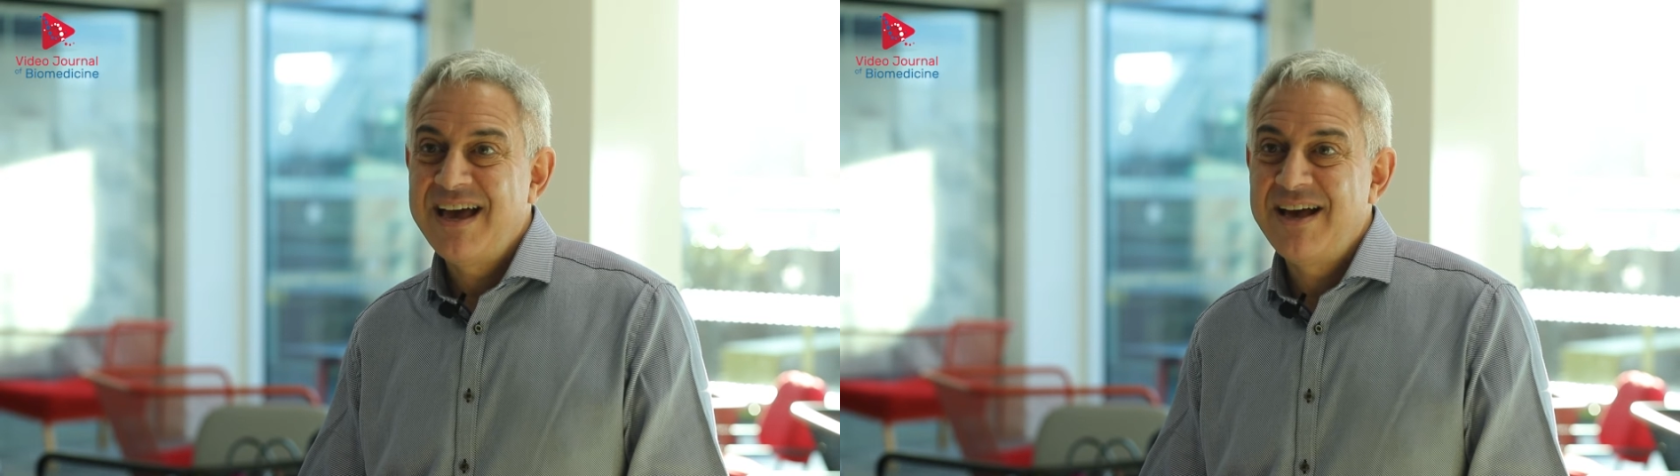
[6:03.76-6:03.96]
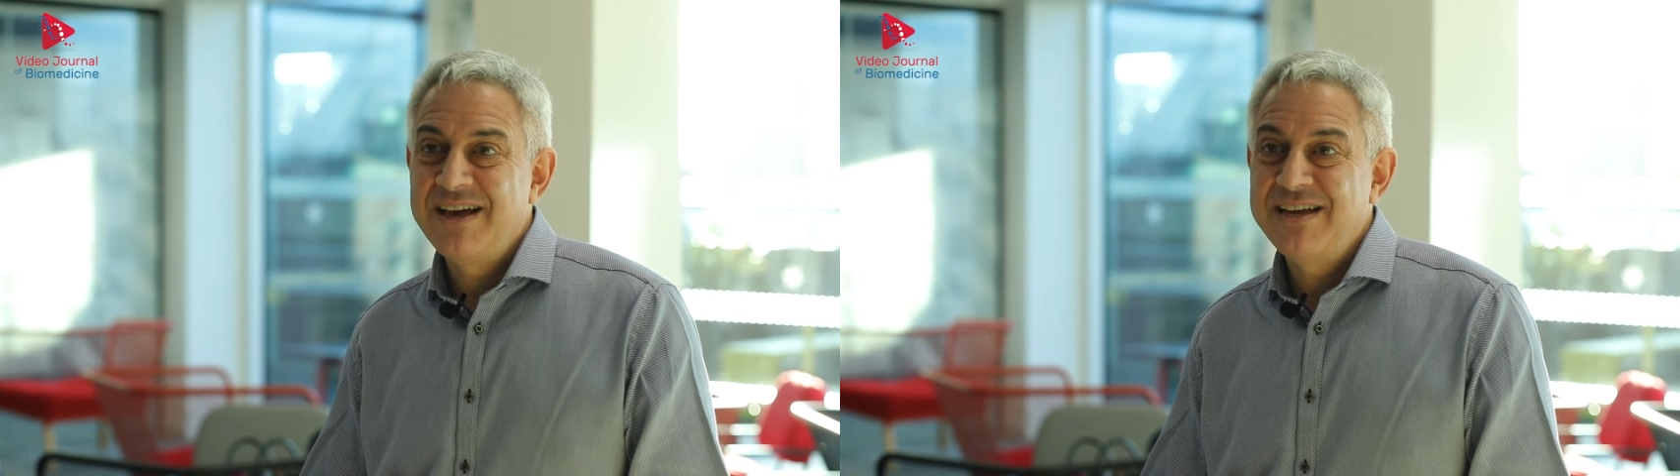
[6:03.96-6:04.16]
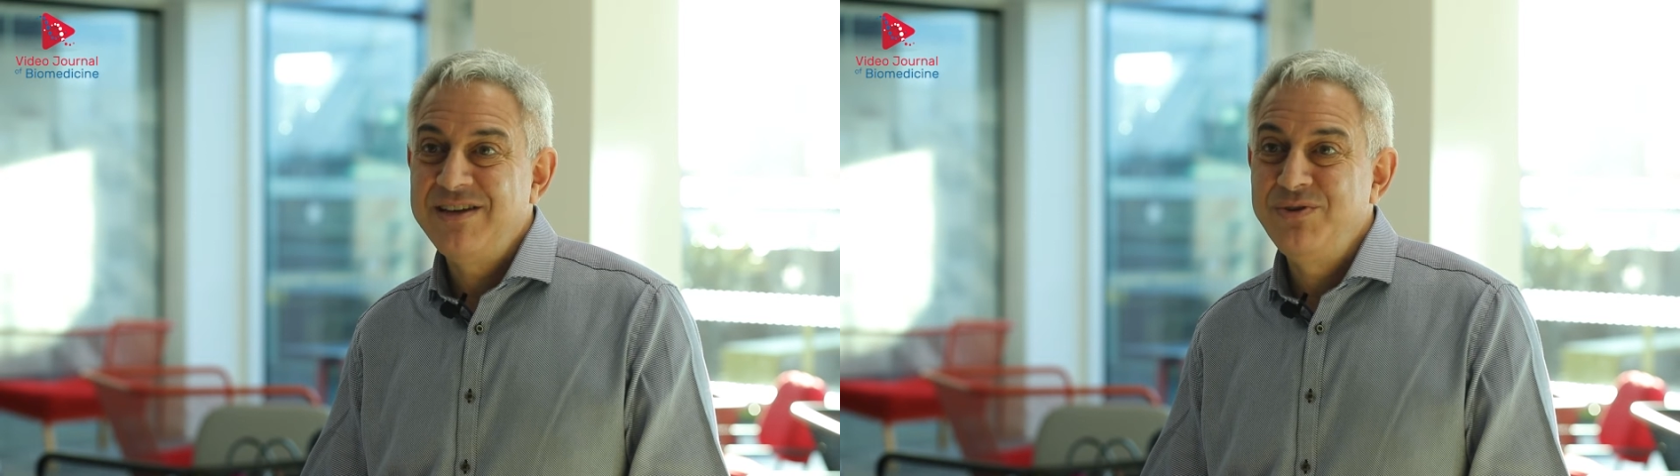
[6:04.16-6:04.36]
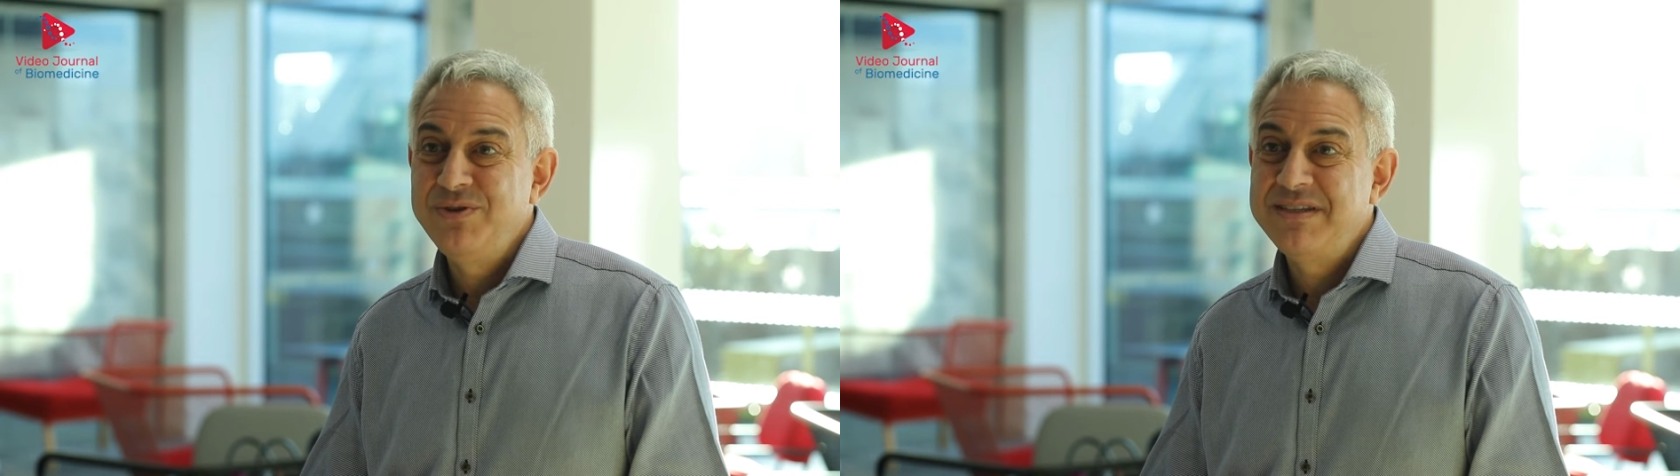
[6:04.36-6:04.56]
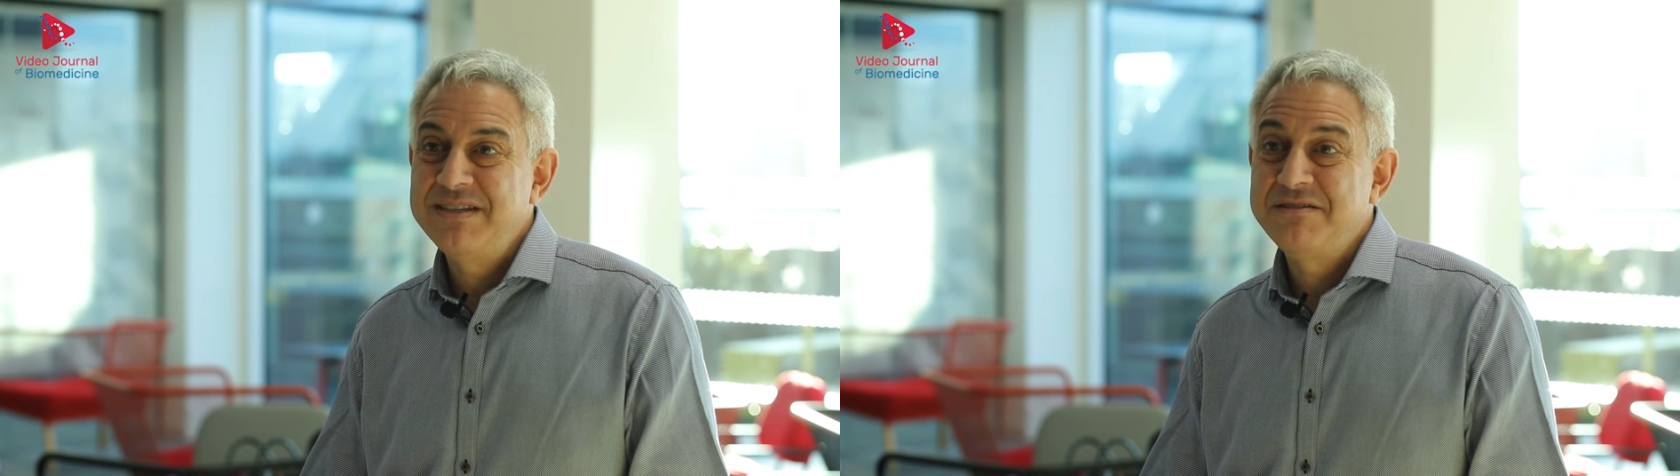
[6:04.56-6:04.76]
it
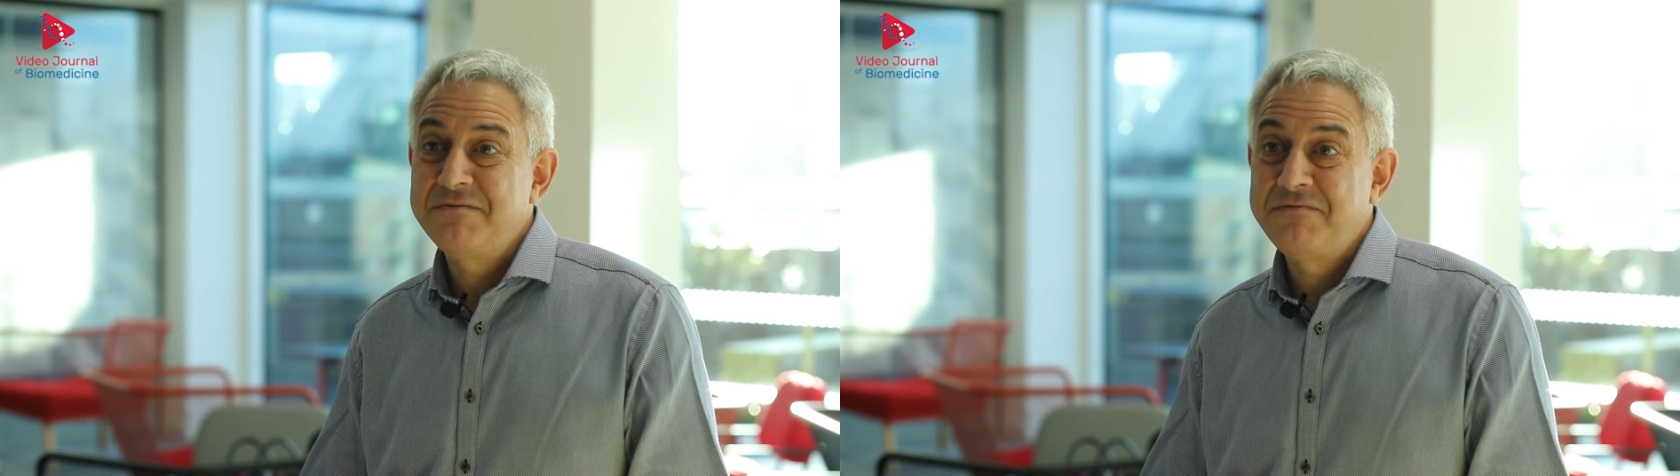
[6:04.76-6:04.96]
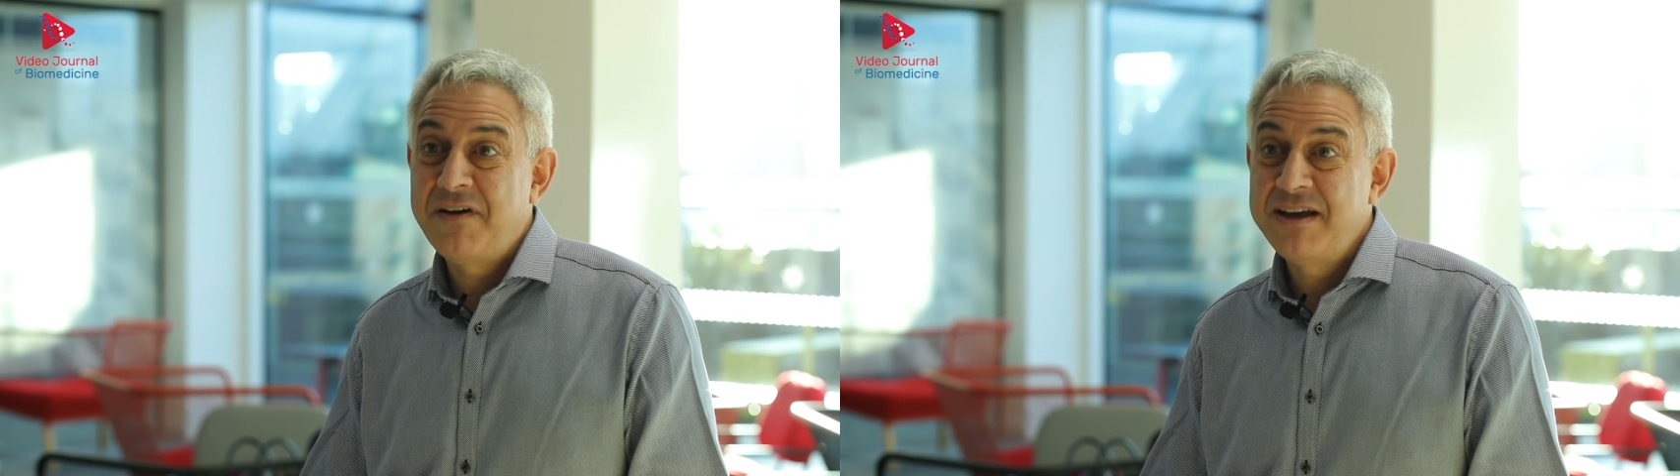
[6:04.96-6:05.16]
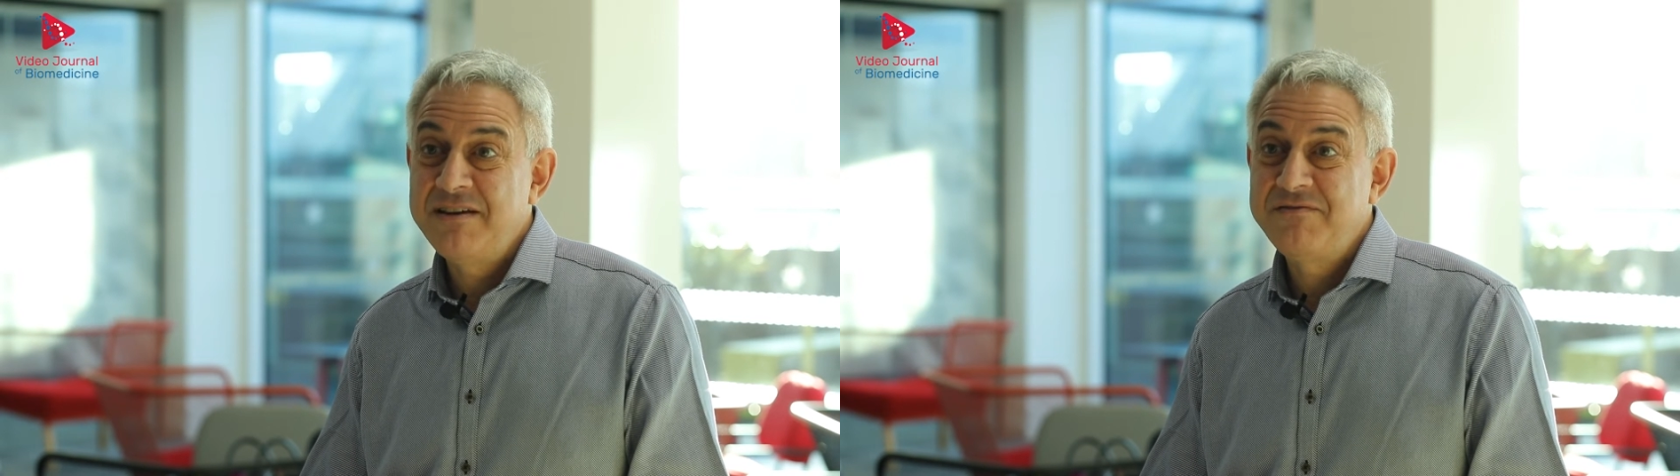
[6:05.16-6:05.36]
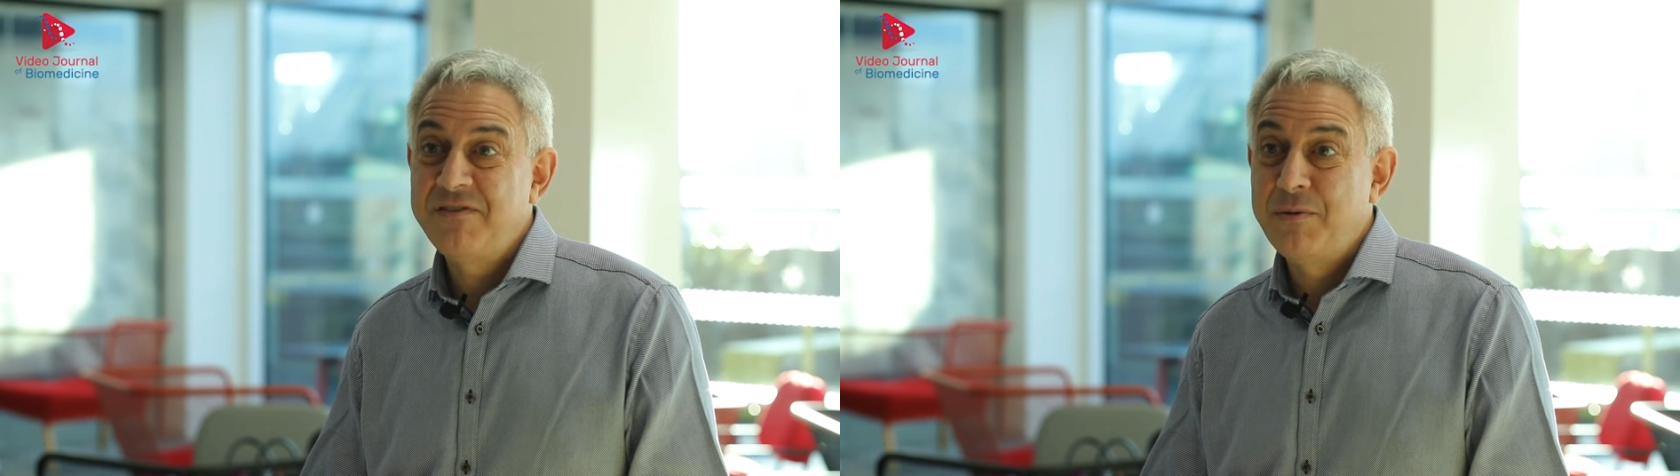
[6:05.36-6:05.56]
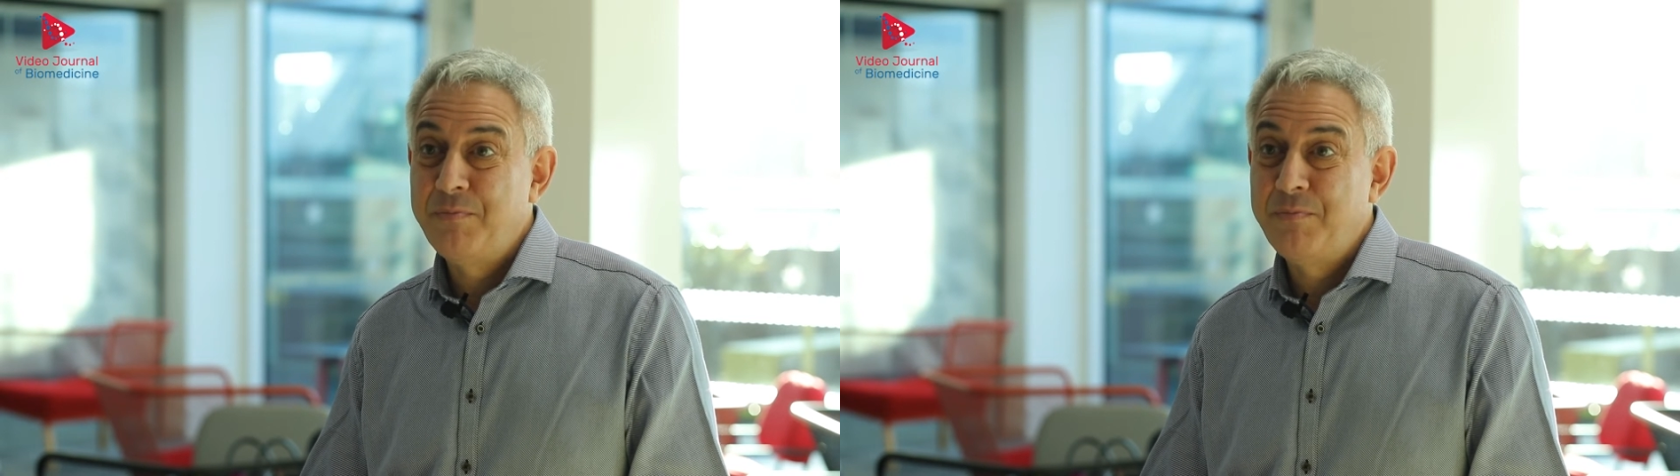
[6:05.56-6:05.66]
uses 5